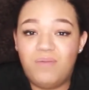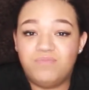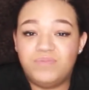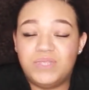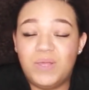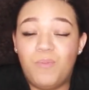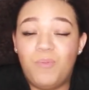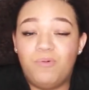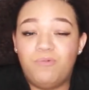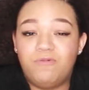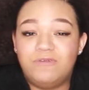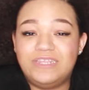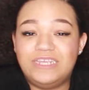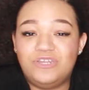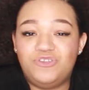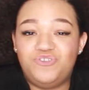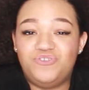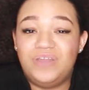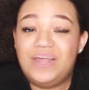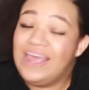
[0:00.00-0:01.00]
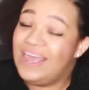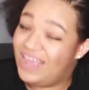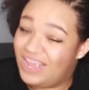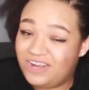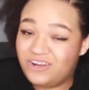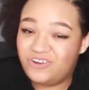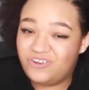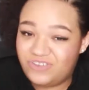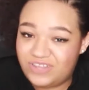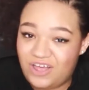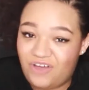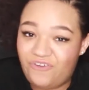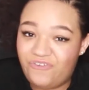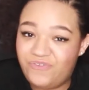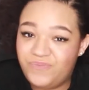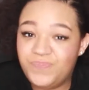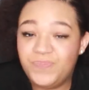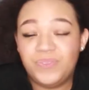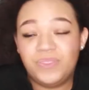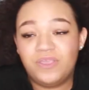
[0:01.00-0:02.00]
someone will teach you to hate yourself.
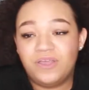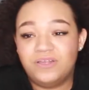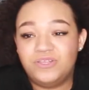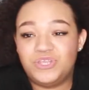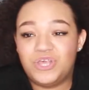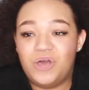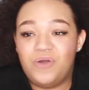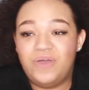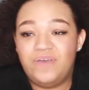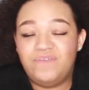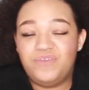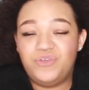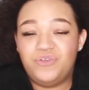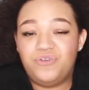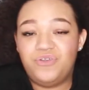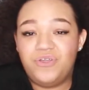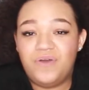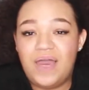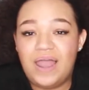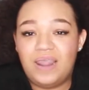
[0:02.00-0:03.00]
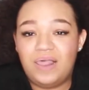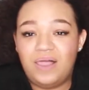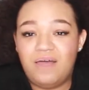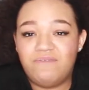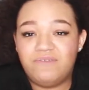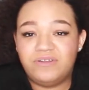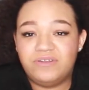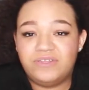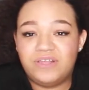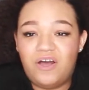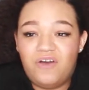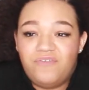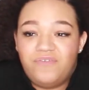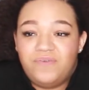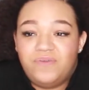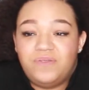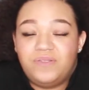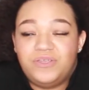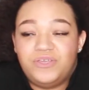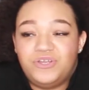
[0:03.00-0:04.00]
So if you don't know how to love
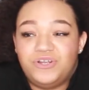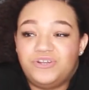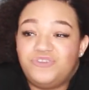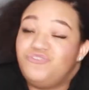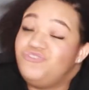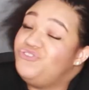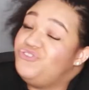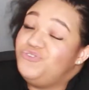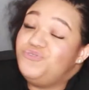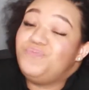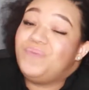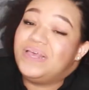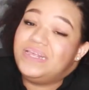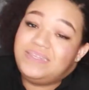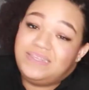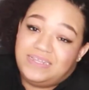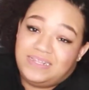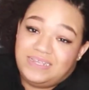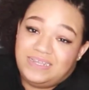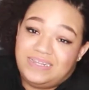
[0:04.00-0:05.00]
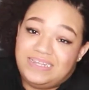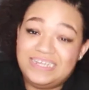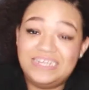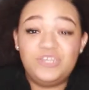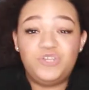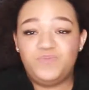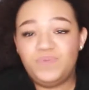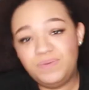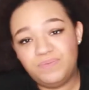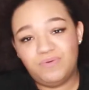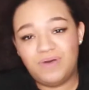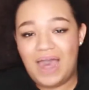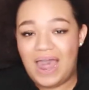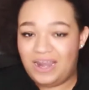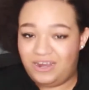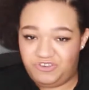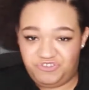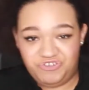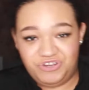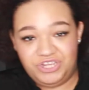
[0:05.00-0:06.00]
yourself, you basically teach people
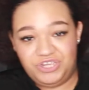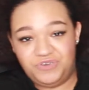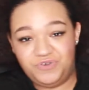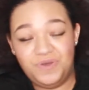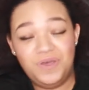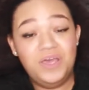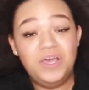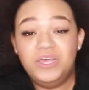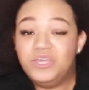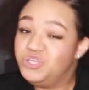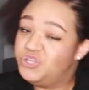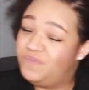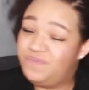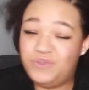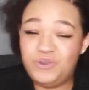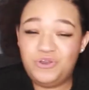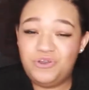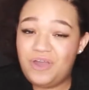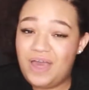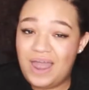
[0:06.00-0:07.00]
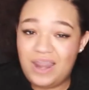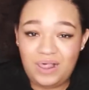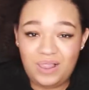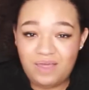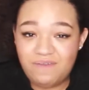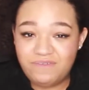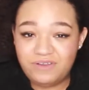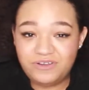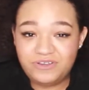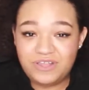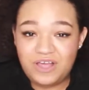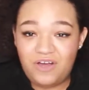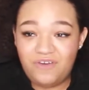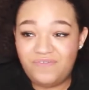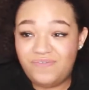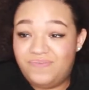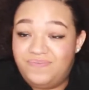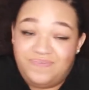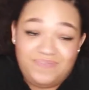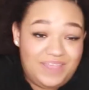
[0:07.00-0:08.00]
how to treat you. So if you don't know how to love
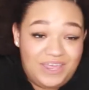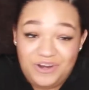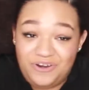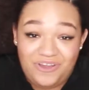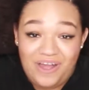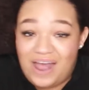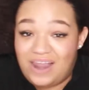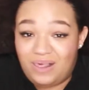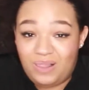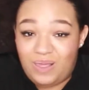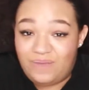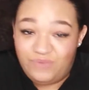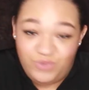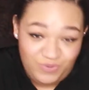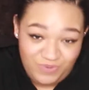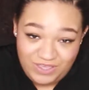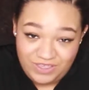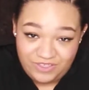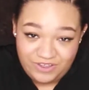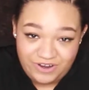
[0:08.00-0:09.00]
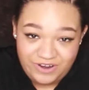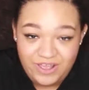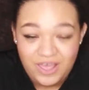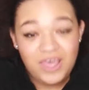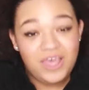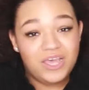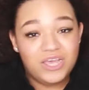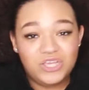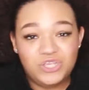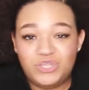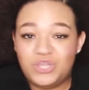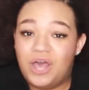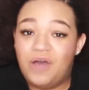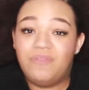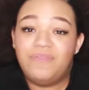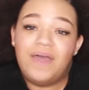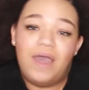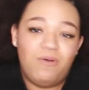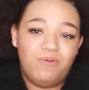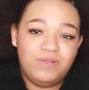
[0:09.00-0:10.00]
yourself, they don't know how to love you either. So
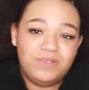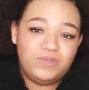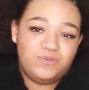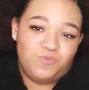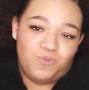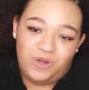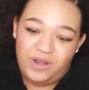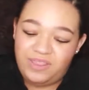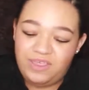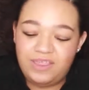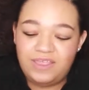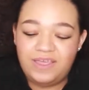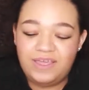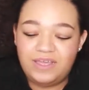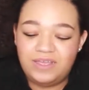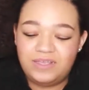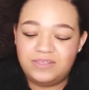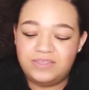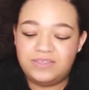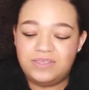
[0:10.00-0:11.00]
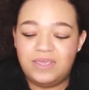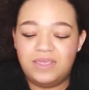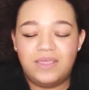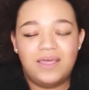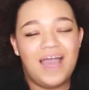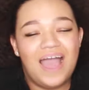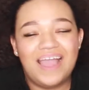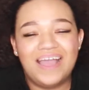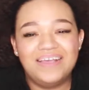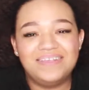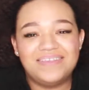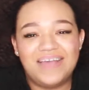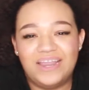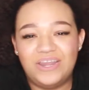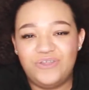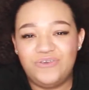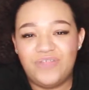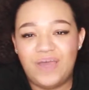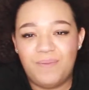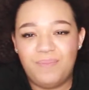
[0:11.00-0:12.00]
that was one of the things. I guess I
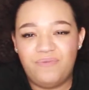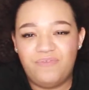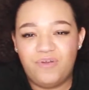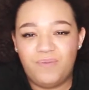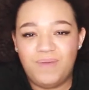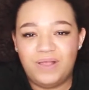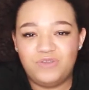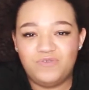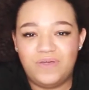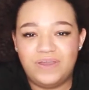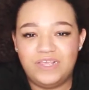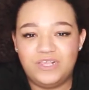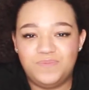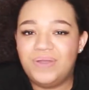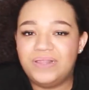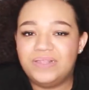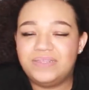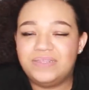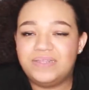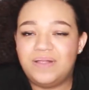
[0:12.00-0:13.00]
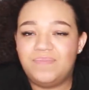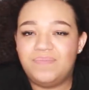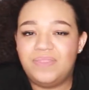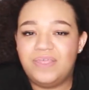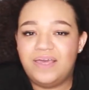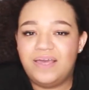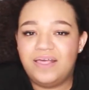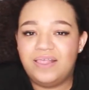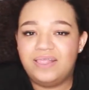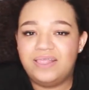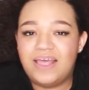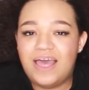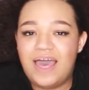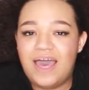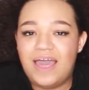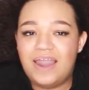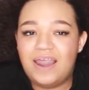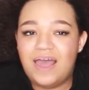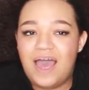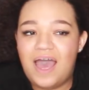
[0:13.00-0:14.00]
knew that before my 20s, but it's something
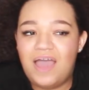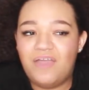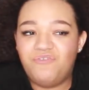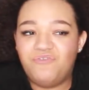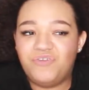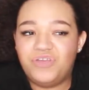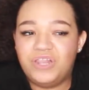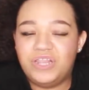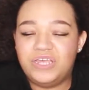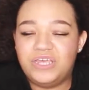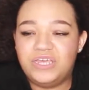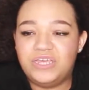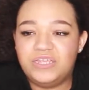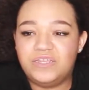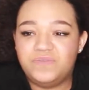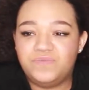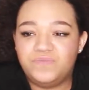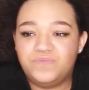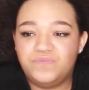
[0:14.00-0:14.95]
that I really